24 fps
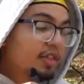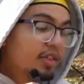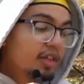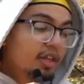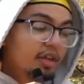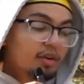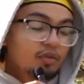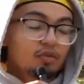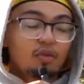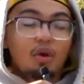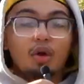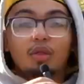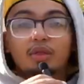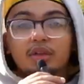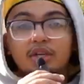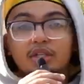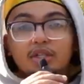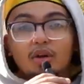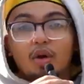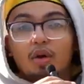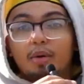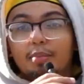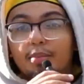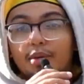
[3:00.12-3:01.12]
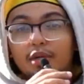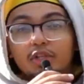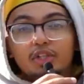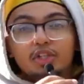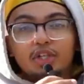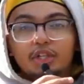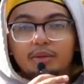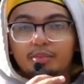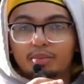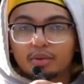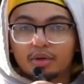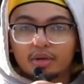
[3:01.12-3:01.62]
think Rawlings are a bit
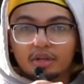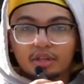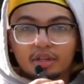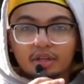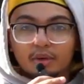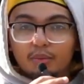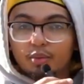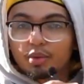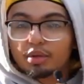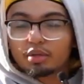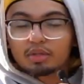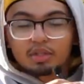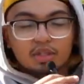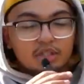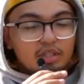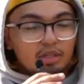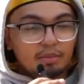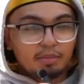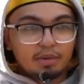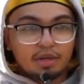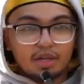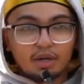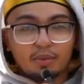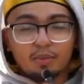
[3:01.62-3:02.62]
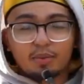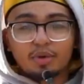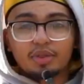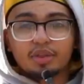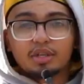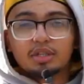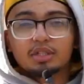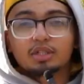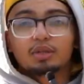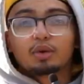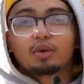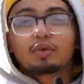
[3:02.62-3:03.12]
cheaper than Wilson to begin
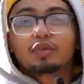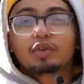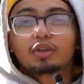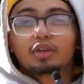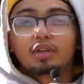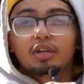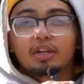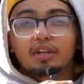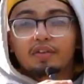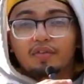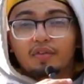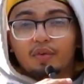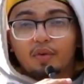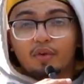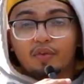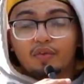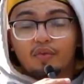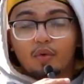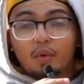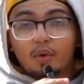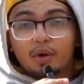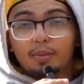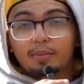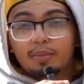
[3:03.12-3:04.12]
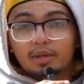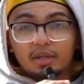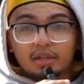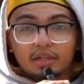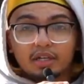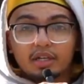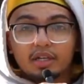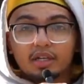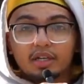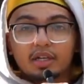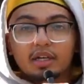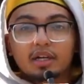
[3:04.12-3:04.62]
with. So if you're looking for
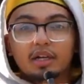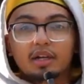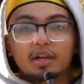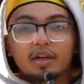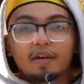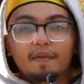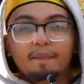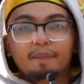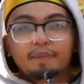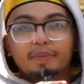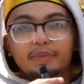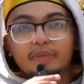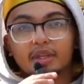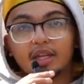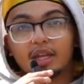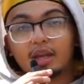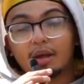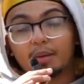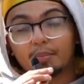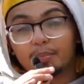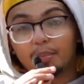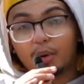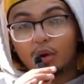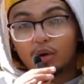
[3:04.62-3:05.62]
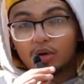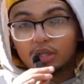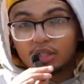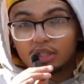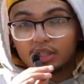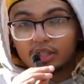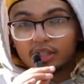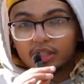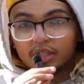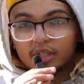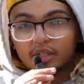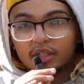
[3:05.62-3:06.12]
affordability,
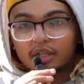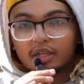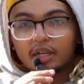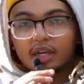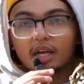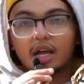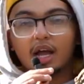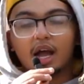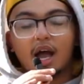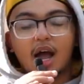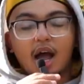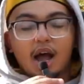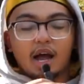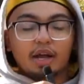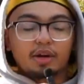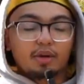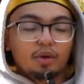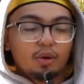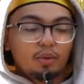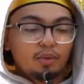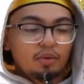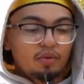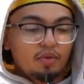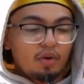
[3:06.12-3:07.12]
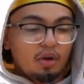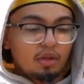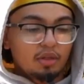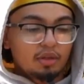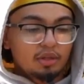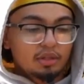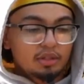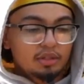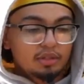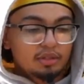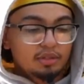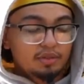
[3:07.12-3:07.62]
personally, I'd go with
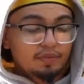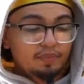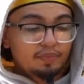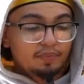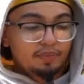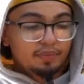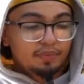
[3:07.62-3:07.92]
Rawlings.